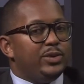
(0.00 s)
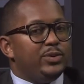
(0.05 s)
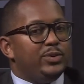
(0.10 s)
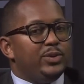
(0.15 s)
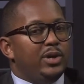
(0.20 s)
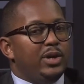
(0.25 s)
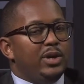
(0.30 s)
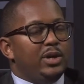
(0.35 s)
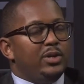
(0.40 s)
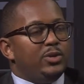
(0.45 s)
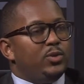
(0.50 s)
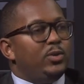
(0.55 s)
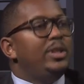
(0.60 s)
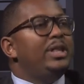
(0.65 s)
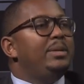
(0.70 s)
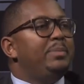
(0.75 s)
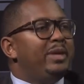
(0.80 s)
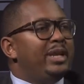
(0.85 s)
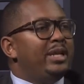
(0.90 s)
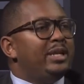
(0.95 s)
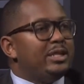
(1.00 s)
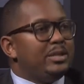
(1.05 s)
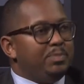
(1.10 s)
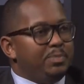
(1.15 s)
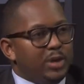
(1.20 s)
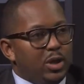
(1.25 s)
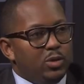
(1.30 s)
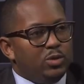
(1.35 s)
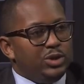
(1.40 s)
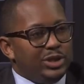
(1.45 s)
So it's really been an
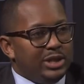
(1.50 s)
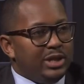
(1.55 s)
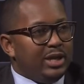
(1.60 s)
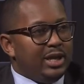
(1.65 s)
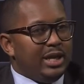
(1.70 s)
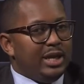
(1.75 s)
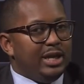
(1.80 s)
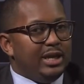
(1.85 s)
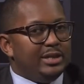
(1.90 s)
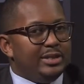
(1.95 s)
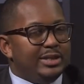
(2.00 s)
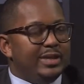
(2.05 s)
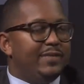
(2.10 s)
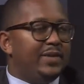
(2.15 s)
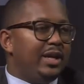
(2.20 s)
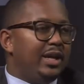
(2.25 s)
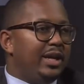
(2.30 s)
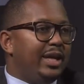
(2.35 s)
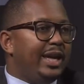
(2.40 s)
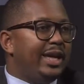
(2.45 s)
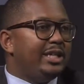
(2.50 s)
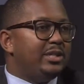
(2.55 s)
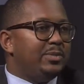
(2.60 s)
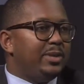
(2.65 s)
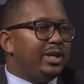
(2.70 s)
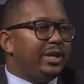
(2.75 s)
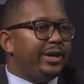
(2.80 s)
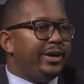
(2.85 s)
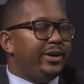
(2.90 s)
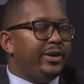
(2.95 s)
explosion in civic
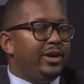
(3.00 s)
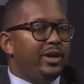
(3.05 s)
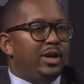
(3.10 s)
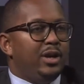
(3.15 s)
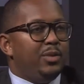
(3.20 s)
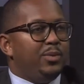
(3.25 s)
engagement here.